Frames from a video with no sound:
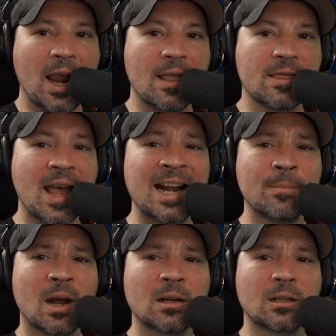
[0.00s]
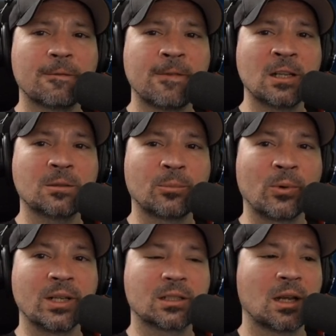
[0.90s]
And that amount of defense
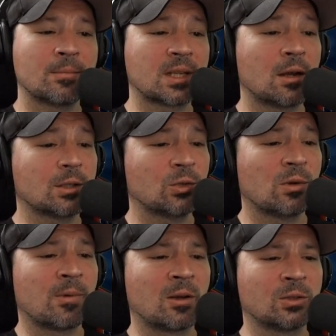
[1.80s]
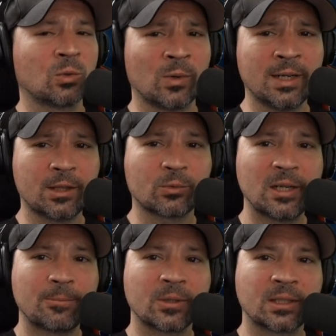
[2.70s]
points comes out to about
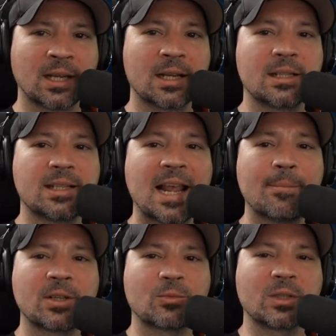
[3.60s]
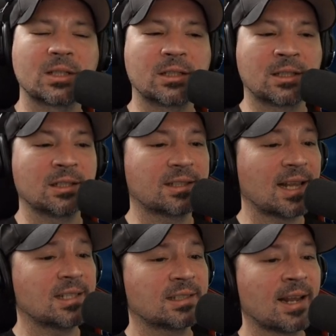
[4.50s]
23% damage resistance.
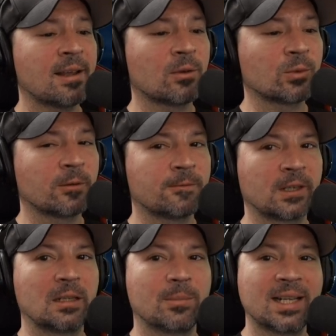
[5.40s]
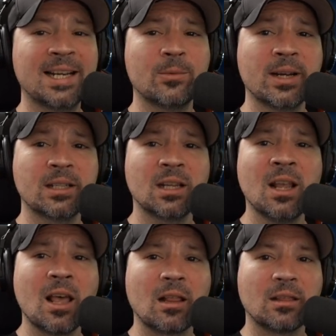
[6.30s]
They scale real funny. But anyways,
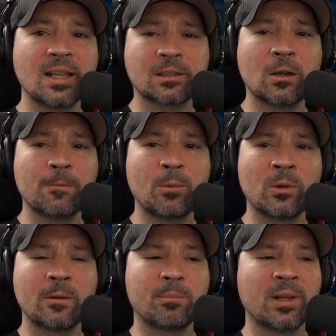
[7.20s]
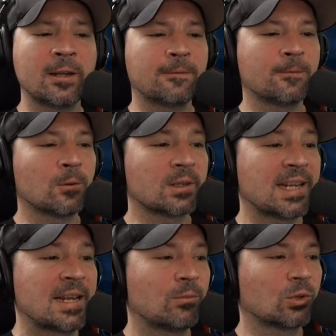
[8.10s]
Let's go pull up, play a full
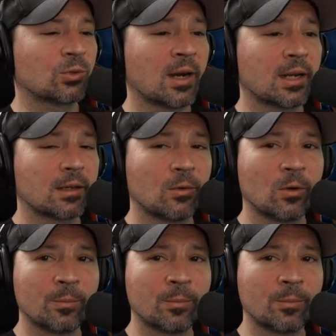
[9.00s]
game. We'll try and get a whole